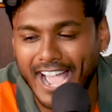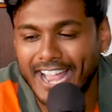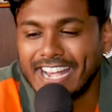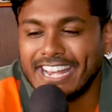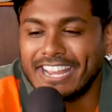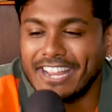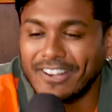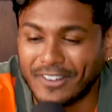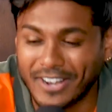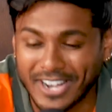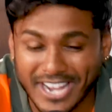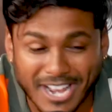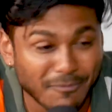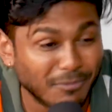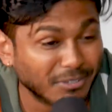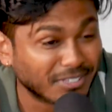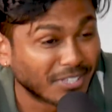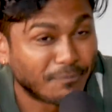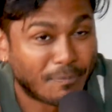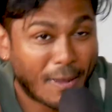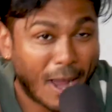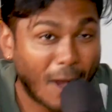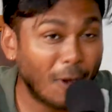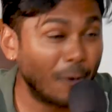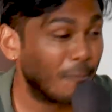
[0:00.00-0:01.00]
And here I am with
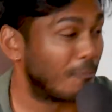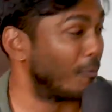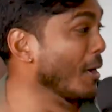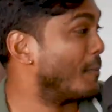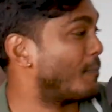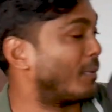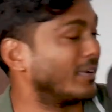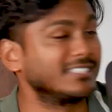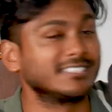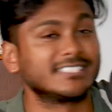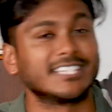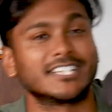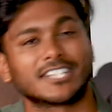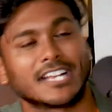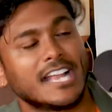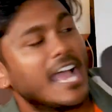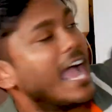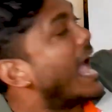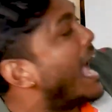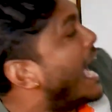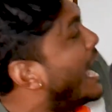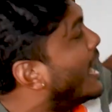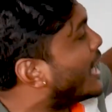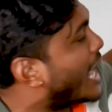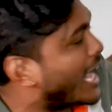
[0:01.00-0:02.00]
a PowerPoint presentation.
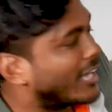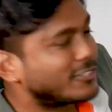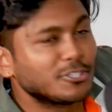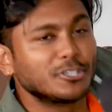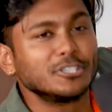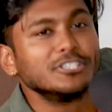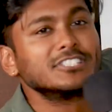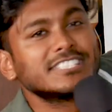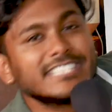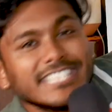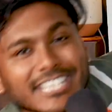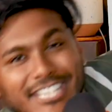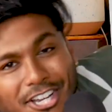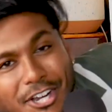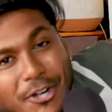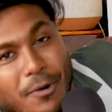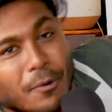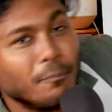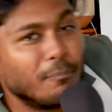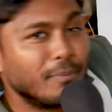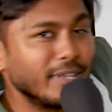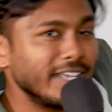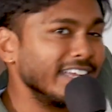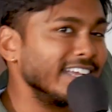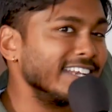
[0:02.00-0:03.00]
As you can see
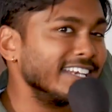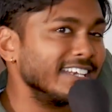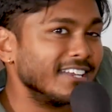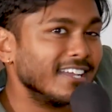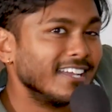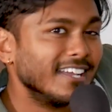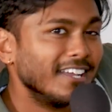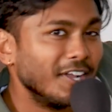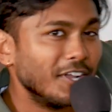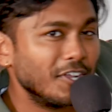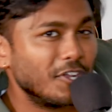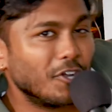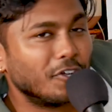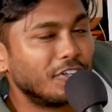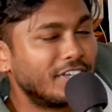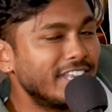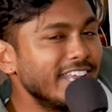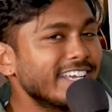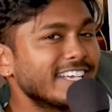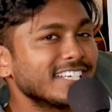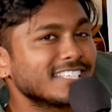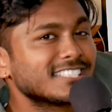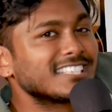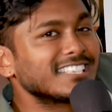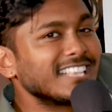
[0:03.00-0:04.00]
here, your
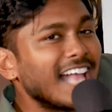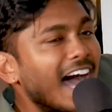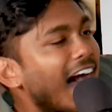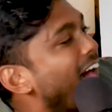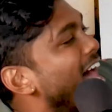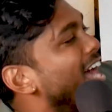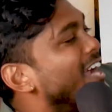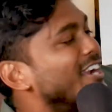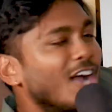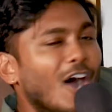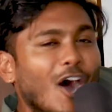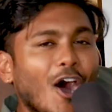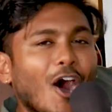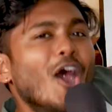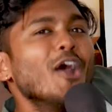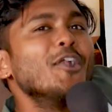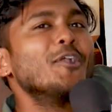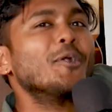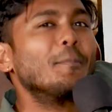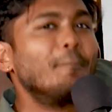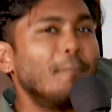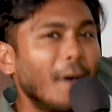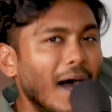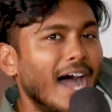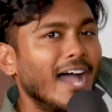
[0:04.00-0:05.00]
dick is lying on
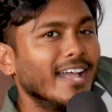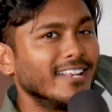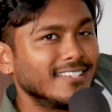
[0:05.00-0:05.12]
her butt.